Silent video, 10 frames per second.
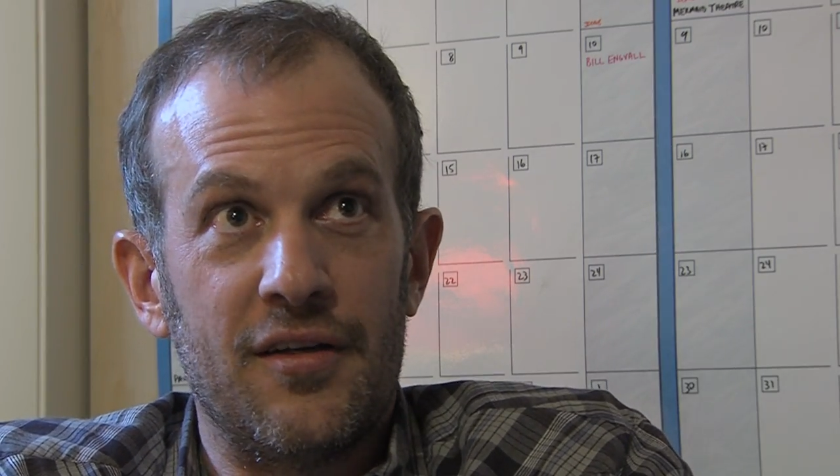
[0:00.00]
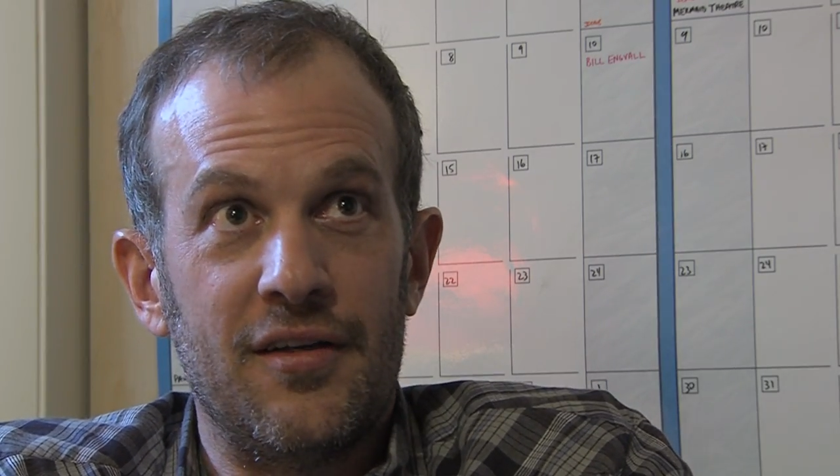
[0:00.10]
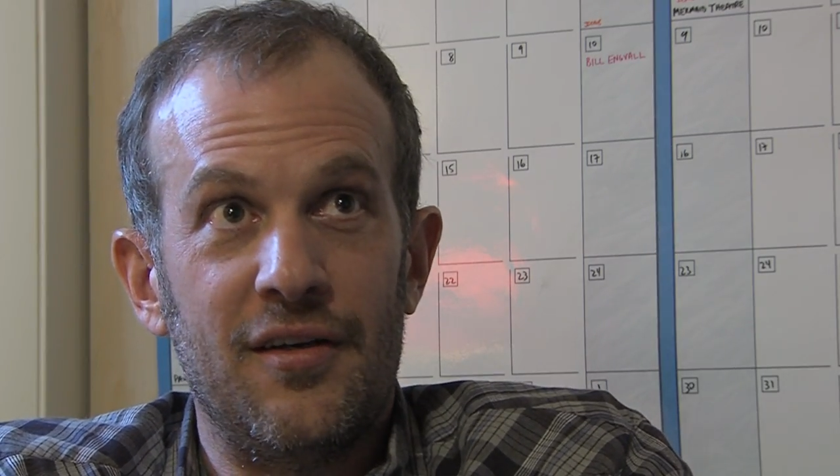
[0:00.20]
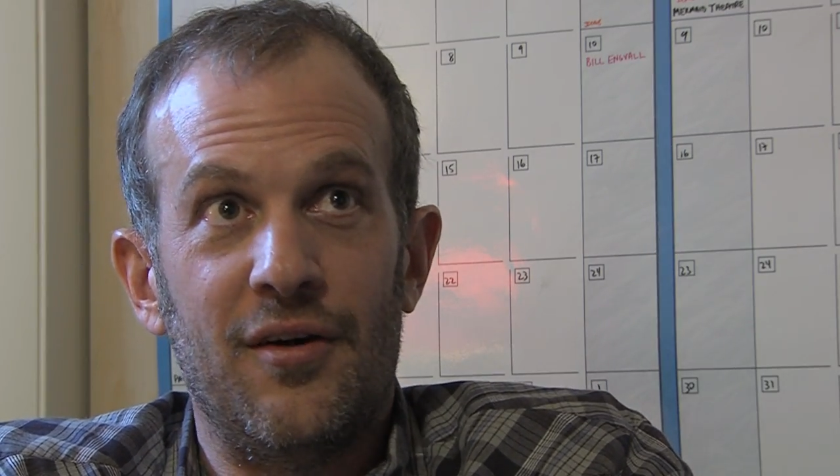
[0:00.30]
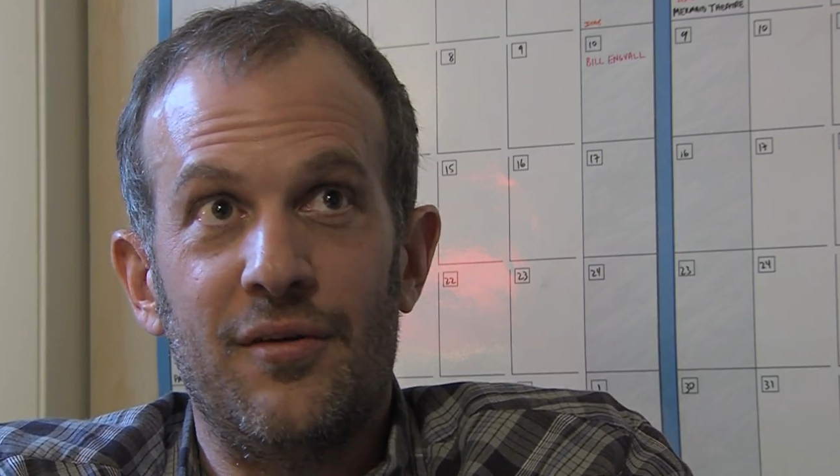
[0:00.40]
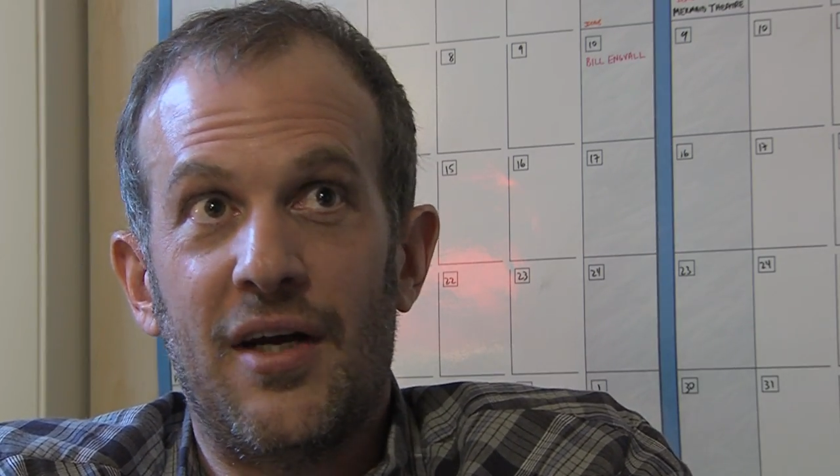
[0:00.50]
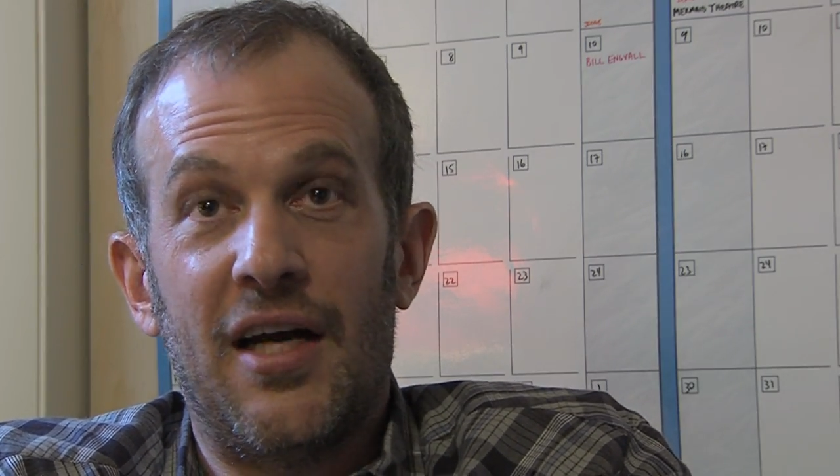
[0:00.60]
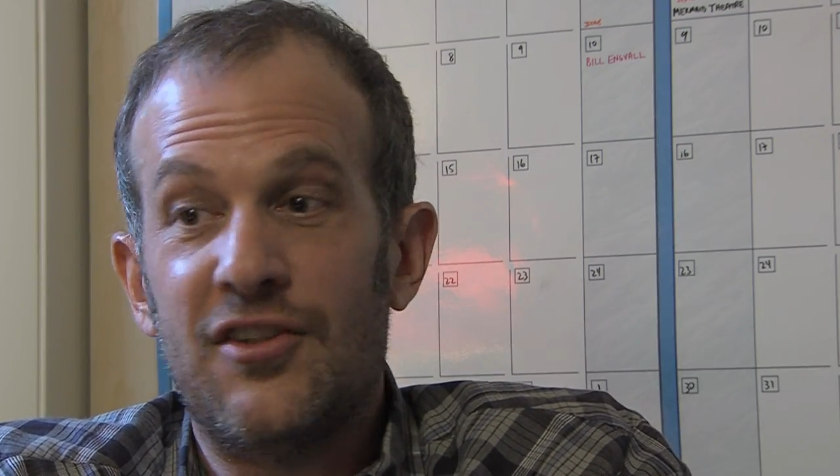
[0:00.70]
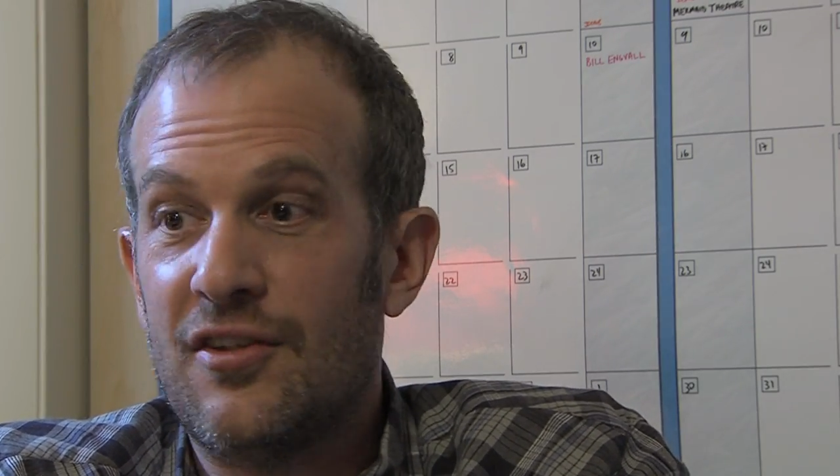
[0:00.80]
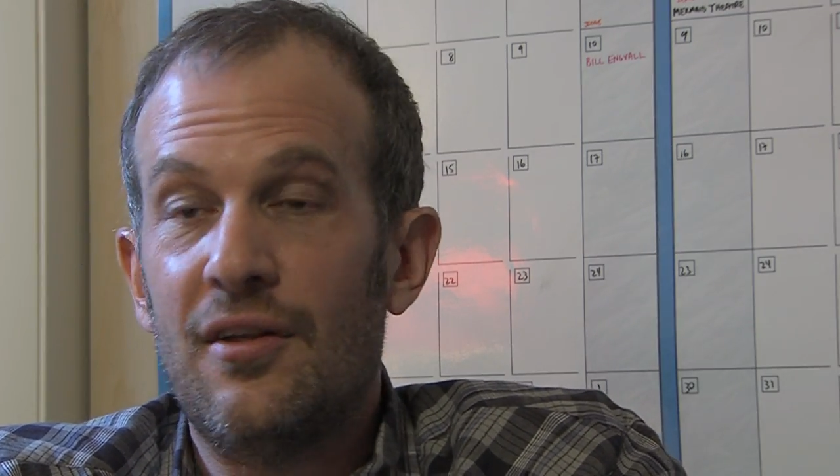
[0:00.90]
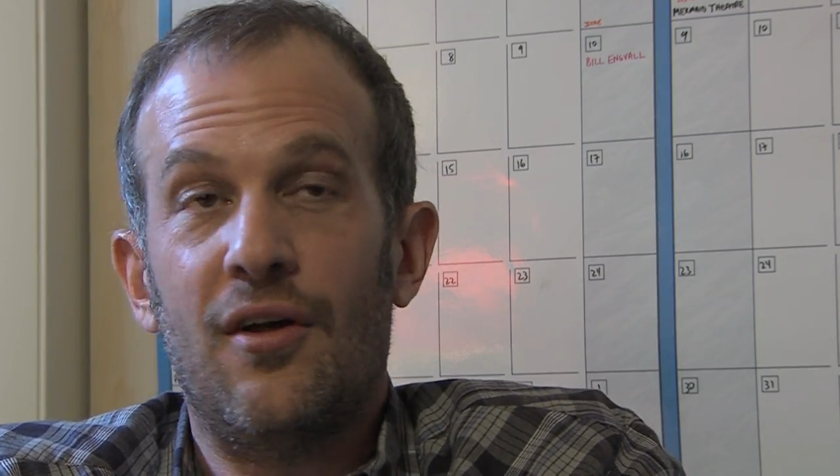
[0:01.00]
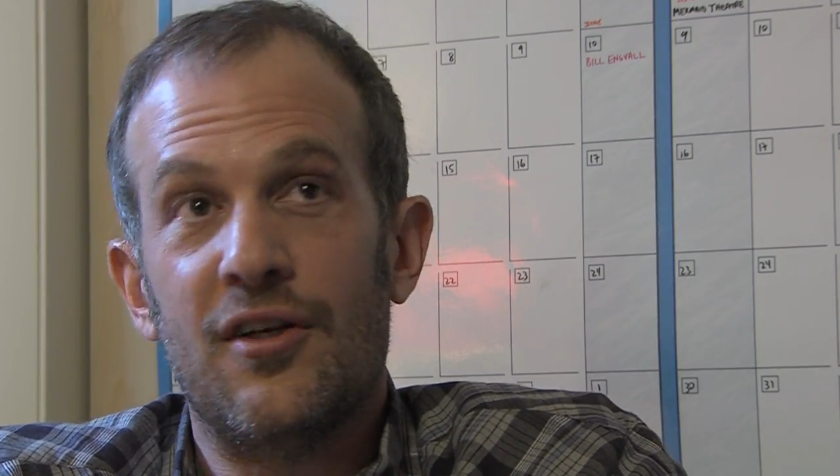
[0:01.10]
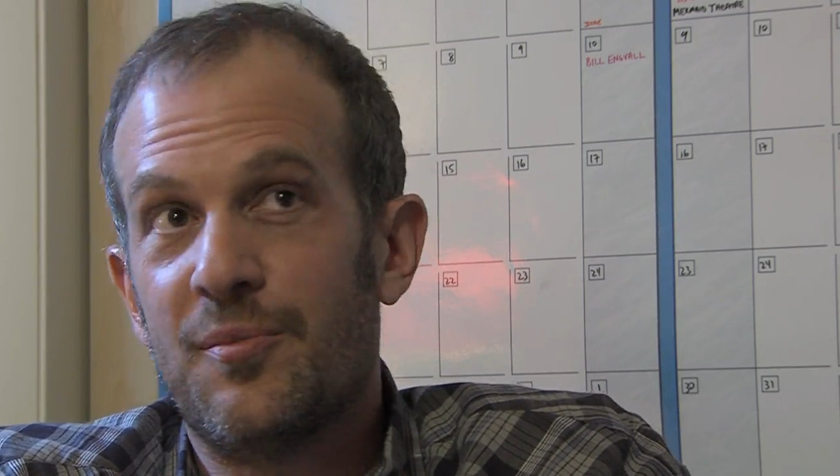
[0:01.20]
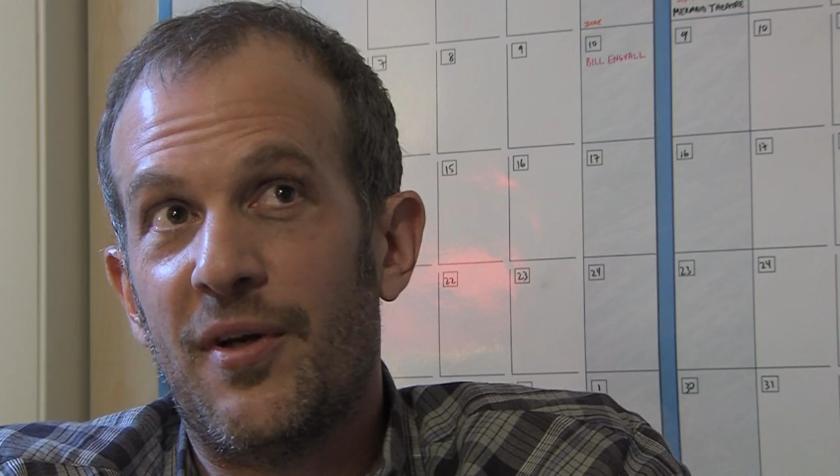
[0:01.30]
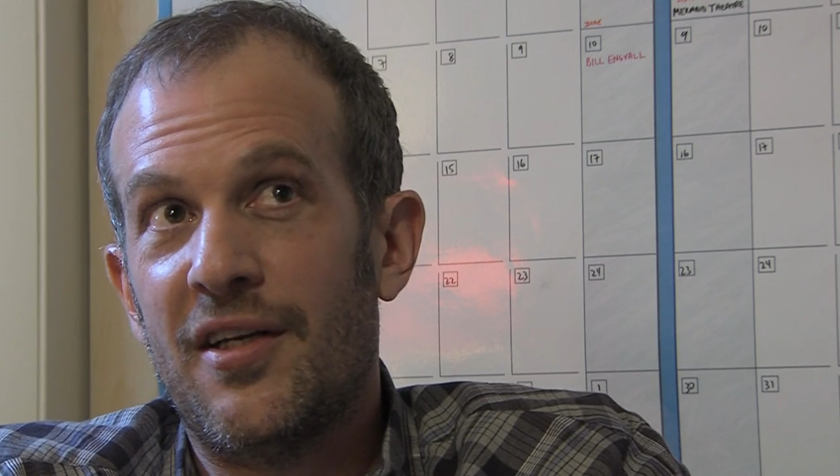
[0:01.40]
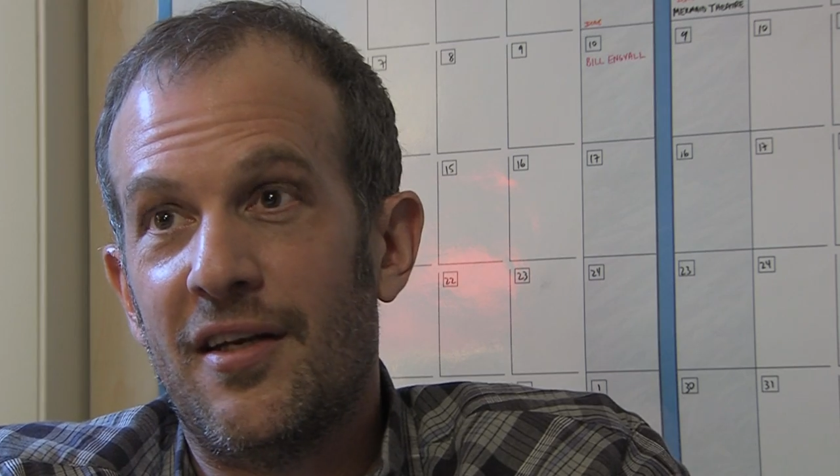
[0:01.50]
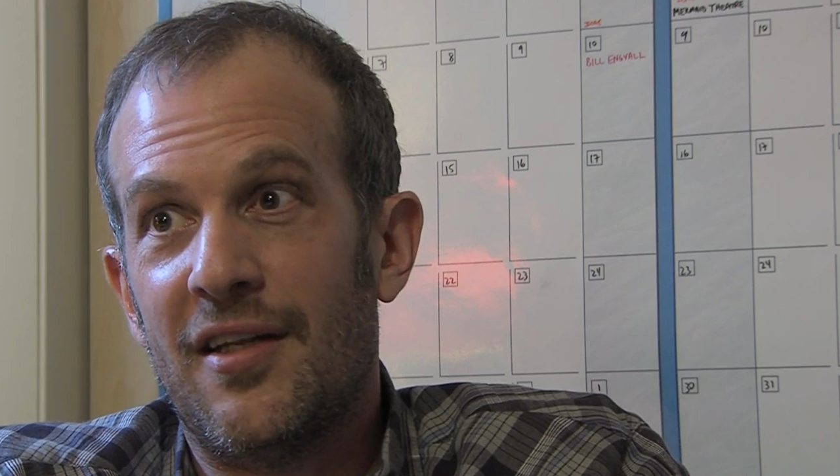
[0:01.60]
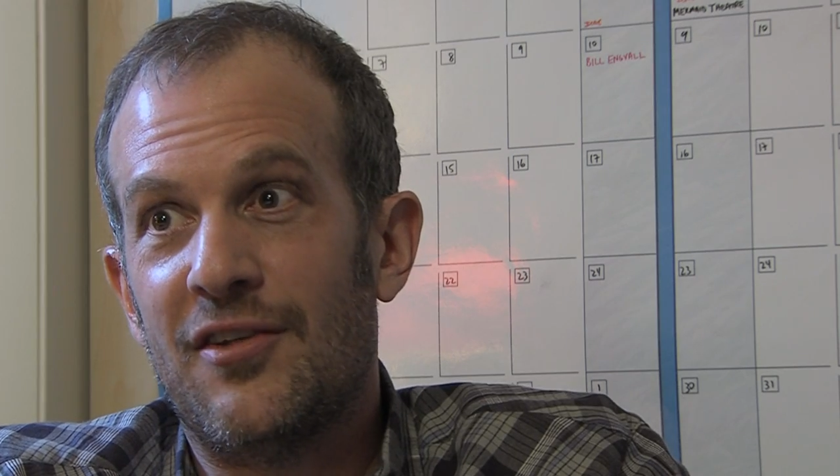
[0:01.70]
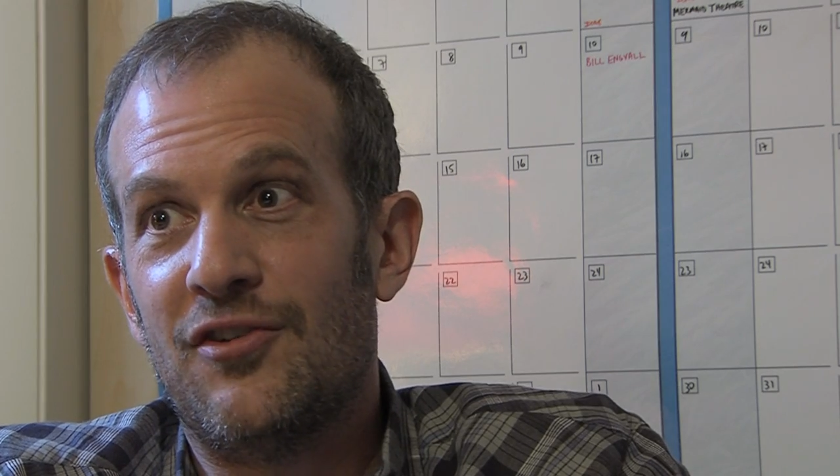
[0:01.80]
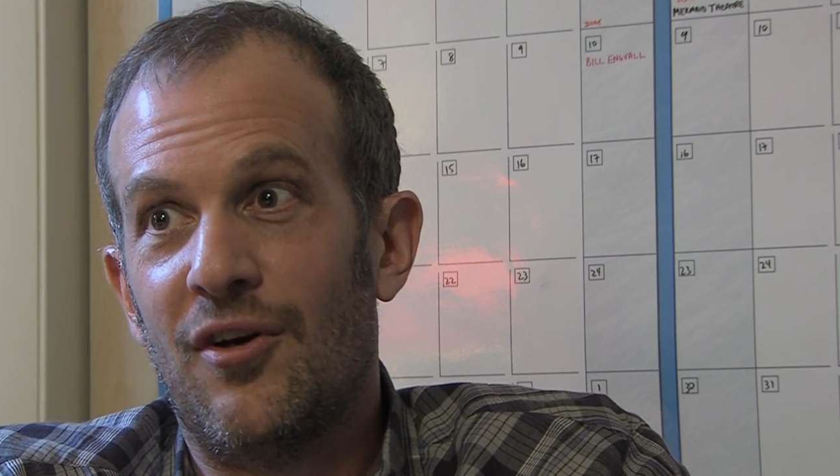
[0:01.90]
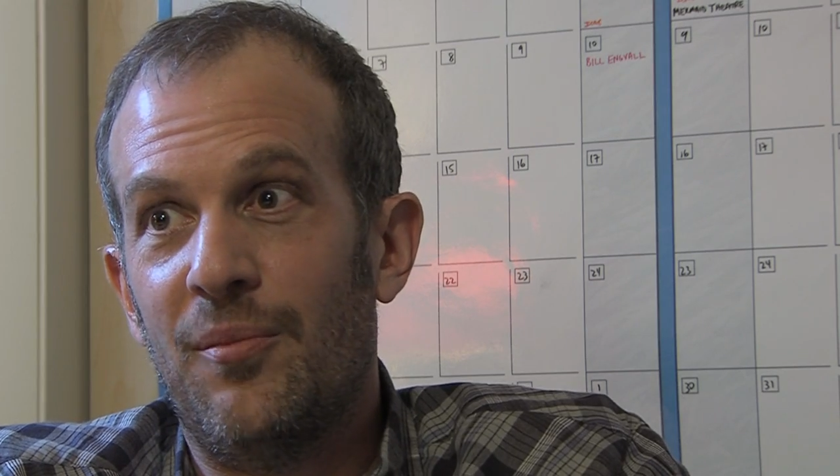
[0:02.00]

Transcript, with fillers: You know, I still lost money on that show,